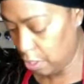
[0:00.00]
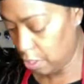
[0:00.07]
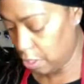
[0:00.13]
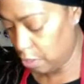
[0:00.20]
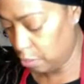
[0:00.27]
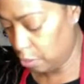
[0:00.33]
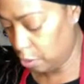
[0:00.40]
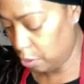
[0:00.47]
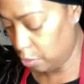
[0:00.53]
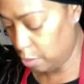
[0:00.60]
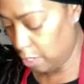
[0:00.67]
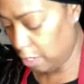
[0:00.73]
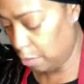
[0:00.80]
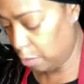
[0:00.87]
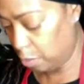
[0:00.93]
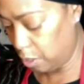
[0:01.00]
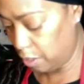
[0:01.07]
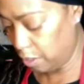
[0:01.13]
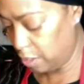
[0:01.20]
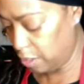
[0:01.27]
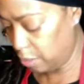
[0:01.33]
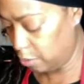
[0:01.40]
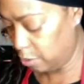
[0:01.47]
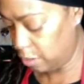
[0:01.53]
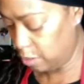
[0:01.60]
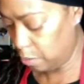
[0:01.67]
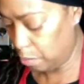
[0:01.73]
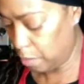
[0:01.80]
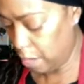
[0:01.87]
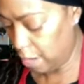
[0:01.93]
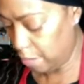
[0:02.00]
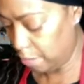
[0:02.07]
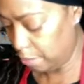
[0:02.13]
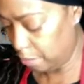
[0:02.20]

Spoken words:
So I'm going to go ahead and place those in the pot